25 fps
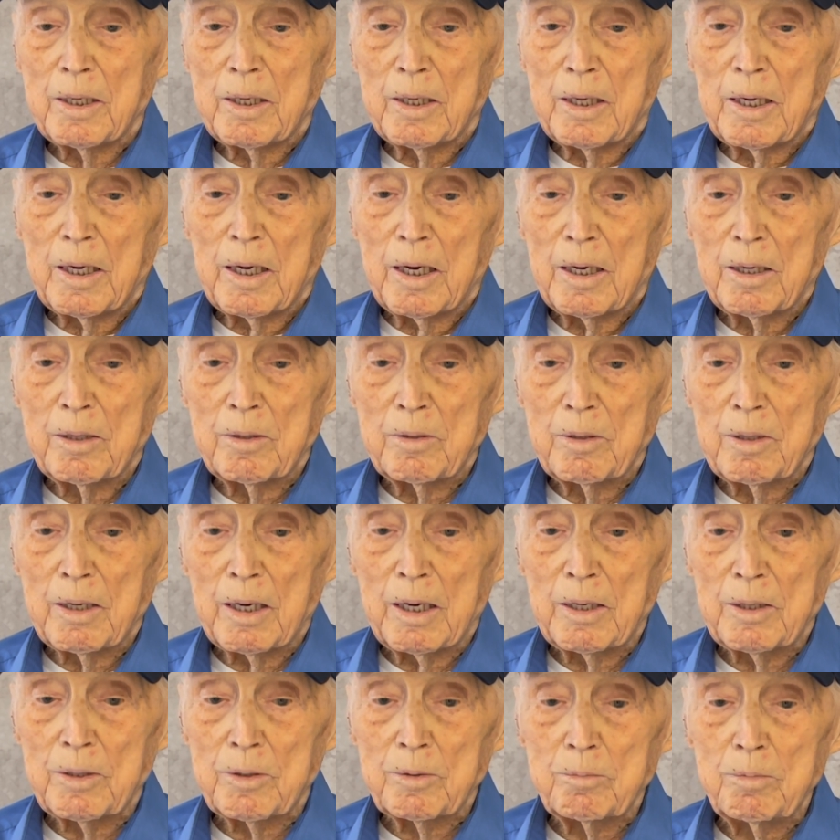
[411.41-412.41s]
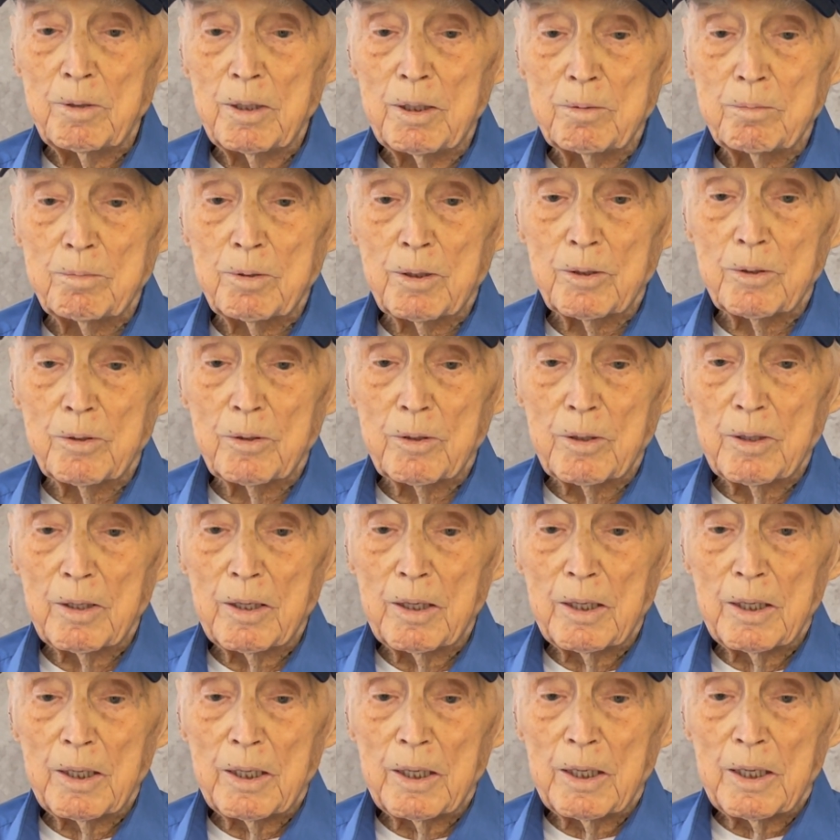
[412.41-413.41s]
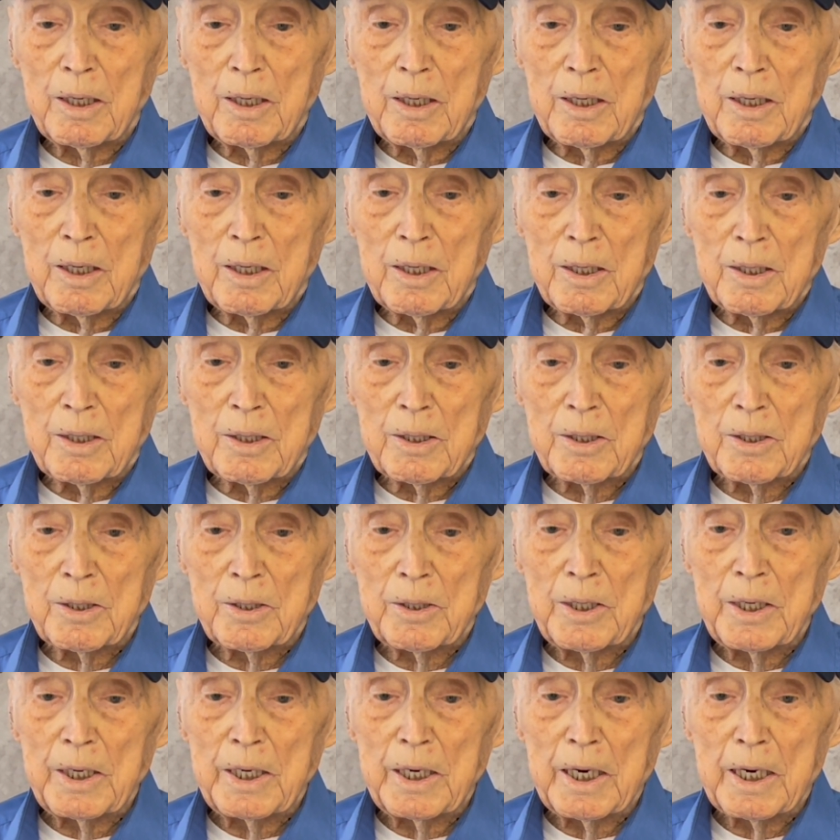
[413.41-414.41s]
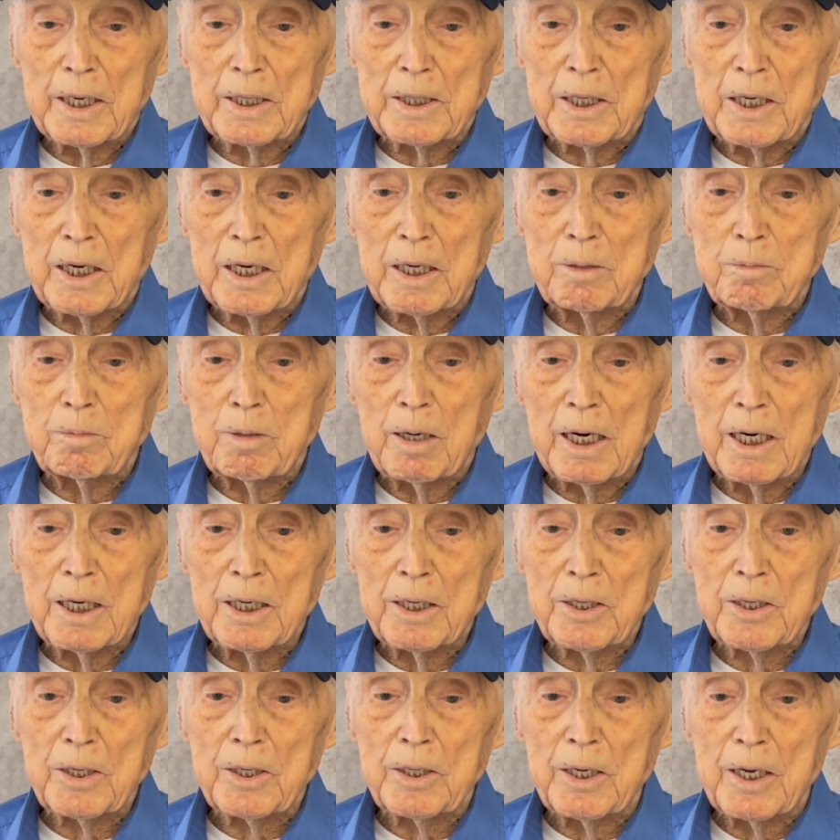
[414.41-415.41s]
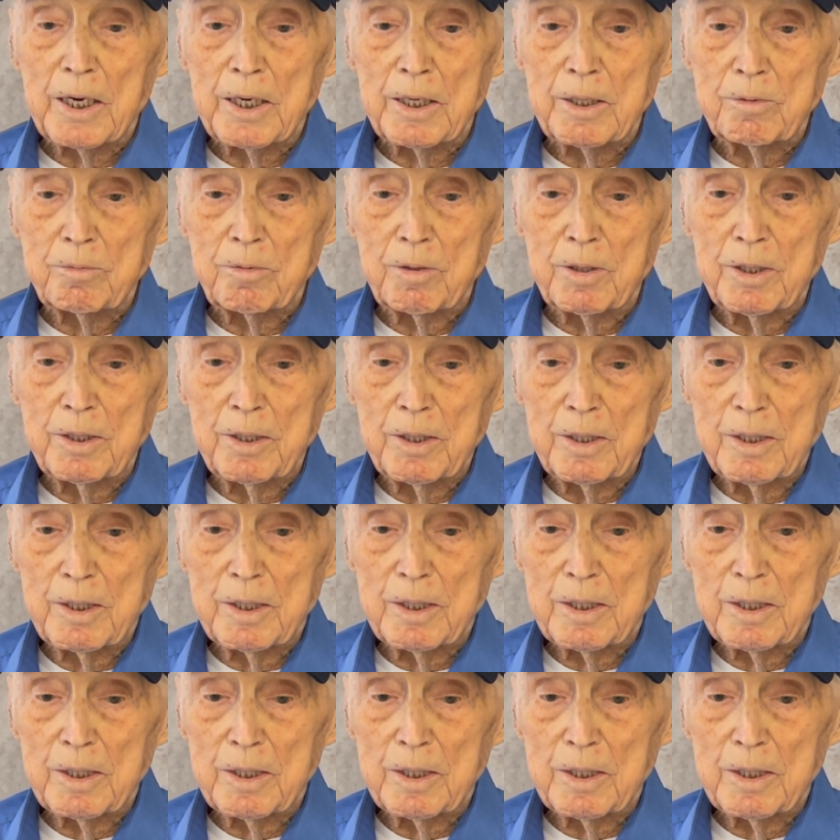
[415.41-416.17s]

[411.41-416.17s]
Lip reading: I remember the day I came out of the Navy,